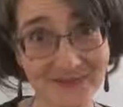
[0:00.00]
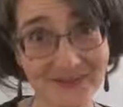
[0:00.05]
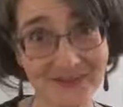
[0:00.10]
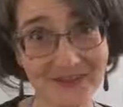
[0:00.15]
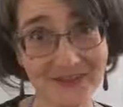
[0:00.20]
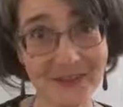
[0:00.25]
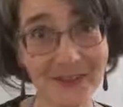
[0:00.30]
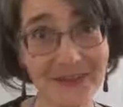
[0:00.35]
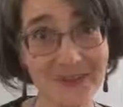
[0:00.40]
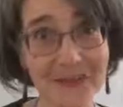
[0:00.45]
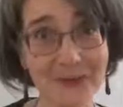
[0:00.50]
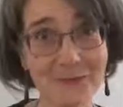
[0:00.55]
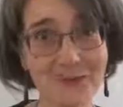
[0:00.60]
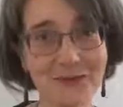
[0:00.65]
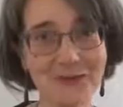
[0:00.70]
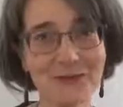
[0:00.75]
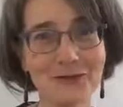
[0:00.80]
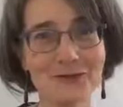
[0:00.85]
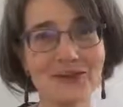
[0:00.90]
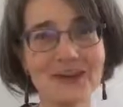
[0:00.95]
to connect
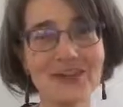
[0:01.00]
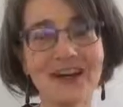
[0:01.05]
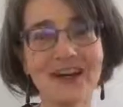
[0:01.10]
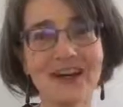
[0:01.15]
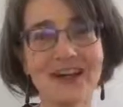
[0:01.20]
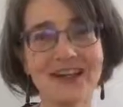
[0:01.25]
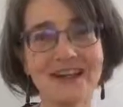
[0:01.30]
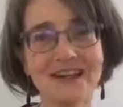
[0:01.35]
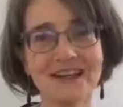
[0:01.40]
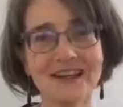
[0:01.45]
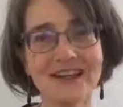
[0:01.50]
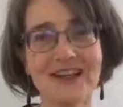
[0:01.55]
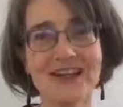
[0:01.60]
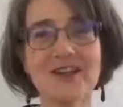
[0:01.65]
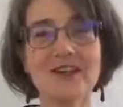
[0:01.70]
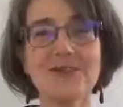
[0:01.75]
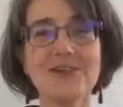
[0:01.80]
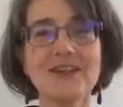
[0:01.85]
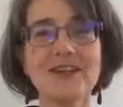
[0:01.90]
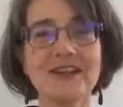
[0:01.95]
with your child and
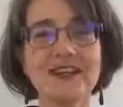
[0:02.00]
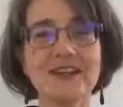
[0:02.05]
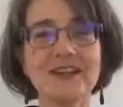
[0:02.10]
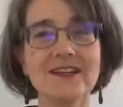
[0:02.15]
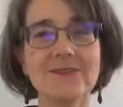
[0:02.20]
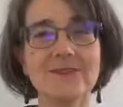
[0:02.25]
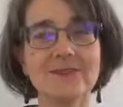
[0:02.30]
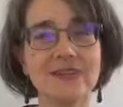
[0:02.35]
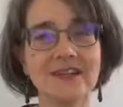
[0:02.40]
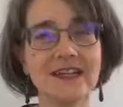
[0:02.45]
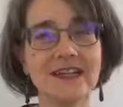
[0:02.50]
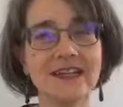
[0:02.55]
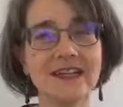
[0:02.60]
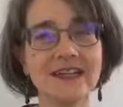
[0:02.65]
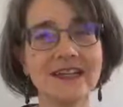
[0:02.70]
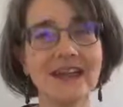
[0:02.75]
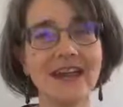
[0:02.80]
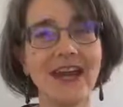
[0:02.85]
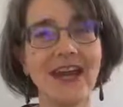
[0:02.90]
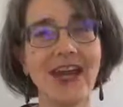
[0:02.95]
create a
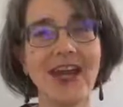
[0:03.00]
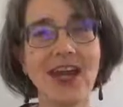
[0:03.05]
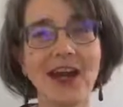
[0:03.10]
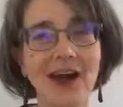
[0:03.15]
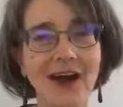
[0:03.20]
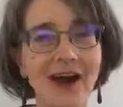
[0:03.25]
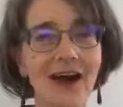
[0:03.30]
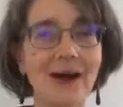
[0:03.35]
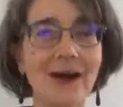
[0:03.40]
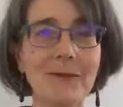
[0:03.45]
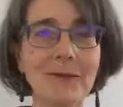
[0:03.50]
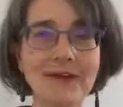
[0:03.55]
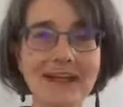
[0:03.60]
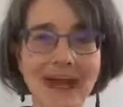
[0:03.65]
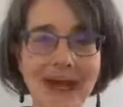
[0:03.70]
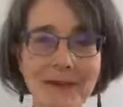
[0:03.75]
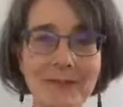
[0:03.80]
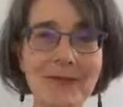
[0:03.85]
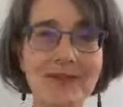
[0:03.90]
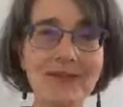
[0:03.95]
really calm and
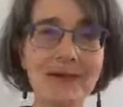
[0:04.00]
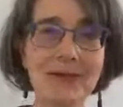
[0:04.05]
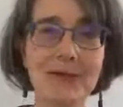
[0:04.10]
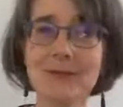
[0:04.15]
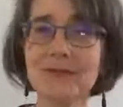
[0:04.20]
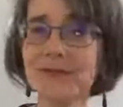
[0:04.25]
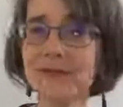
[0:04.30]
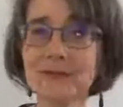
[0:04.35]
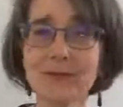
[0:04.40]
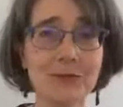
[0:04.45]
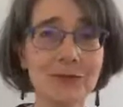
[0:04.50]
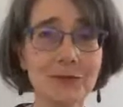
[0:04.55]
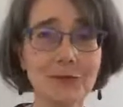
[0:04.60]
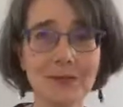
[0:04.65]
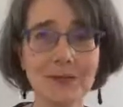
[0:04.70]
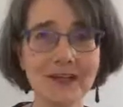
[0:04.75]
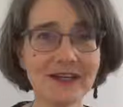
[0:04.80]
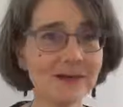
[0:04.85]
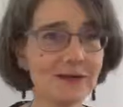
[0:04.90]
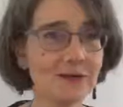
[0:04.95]
happy home so you can all
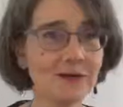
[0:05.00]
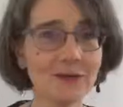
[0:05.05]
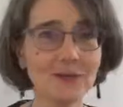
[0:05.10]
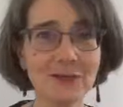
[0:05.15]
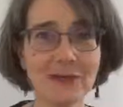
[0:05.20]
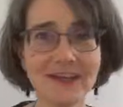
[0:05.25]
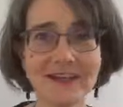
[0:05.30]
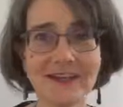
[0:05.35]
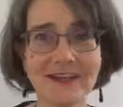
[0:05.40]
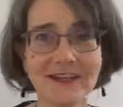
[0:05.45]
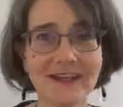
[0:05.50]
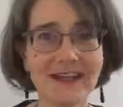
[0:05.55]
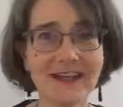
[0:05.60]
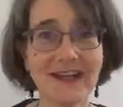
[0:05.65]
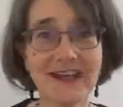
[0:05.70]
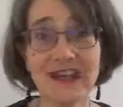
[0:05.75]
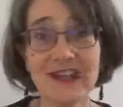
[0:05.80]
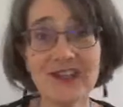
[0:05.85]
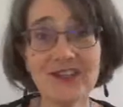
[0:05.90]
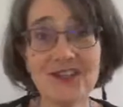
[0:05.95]
get on with
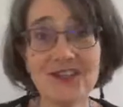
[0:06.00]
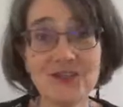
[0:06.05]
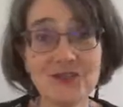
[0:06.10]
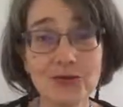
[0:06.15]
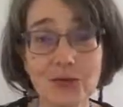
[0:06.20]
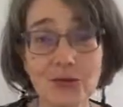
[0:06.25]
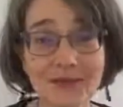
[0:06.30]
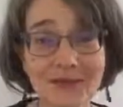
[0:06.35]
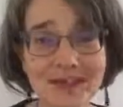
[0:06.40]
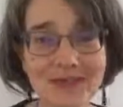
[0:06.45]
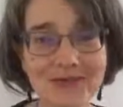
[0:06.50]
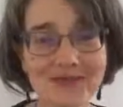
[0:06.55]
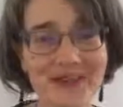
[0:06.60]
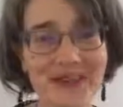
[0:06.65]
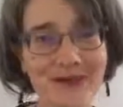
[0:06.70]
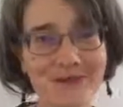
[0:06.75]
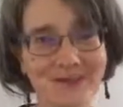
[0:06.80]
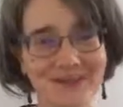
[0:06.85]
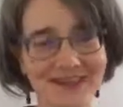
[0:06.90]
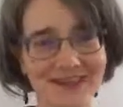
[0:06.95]
enjoying
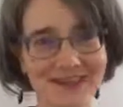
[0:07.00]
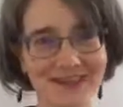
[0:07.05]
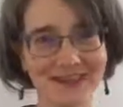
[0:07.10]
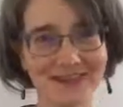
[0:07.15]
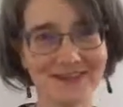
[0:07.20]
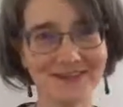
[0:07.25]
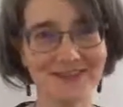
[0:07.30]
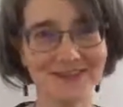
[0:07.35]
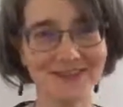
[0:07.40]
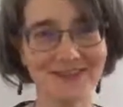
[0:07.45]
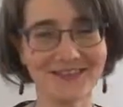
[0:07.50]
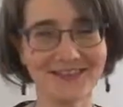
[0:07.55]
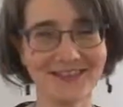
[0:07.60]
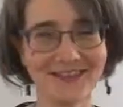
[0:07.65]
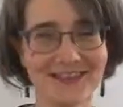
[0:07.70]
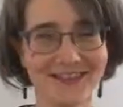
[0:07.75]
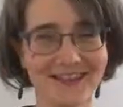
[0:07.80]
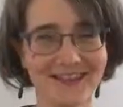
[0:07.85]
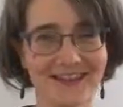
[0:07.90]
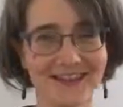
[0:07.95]
family life.
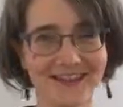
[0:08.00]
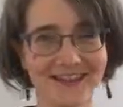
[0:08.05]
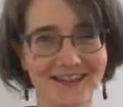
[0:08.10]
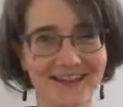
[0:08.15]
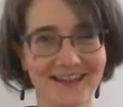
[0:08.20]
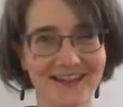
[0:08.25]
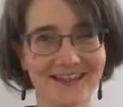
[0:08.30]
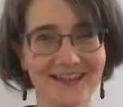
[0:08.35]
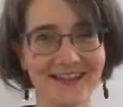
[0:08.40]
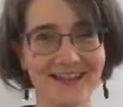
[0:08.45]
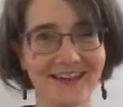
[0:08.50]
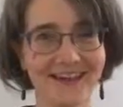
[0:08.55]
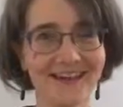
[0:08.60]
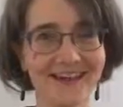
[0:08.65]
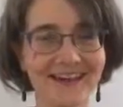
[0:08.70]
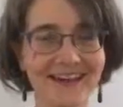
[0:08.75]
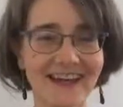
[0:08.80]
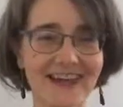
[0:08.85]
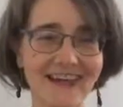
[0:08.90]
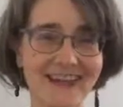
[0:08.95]

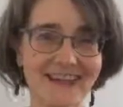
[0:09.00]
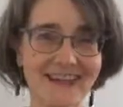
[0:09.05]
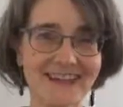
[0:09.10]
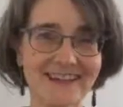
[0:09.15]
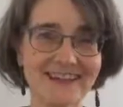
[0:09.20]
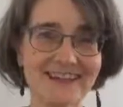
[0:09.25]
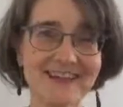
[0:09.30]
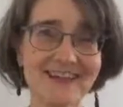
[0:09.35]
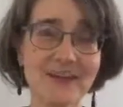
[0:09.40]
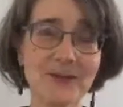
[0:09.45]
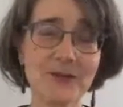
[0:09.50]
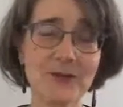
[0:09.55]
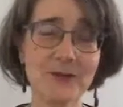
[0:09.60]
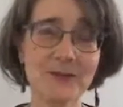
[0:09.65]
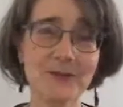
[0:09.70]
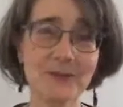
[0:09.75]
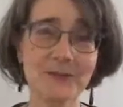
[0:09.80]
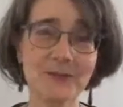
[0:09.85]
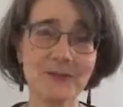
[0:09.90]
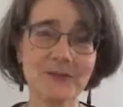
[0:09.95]
Okay, so